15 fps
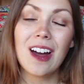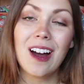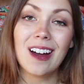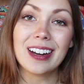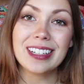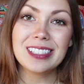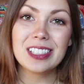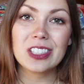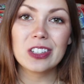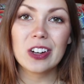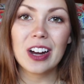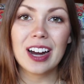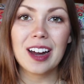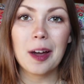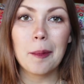on
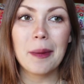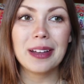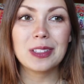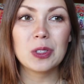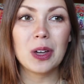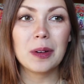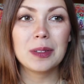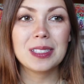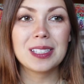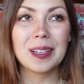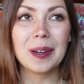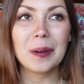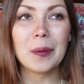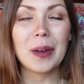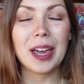Instagram, and so I was
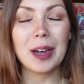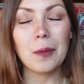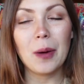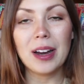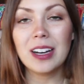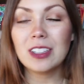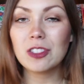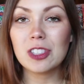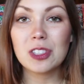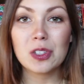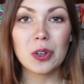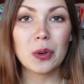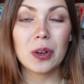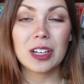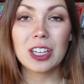like, okay, why not just
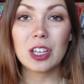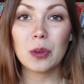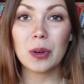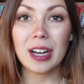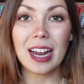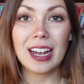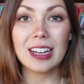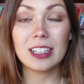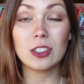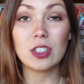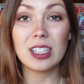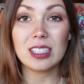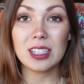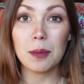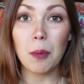do a Q&A and
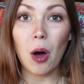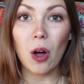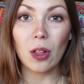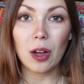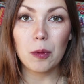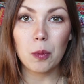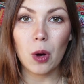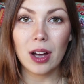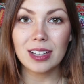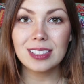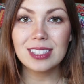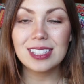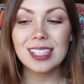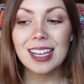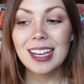address them all at
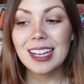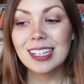once?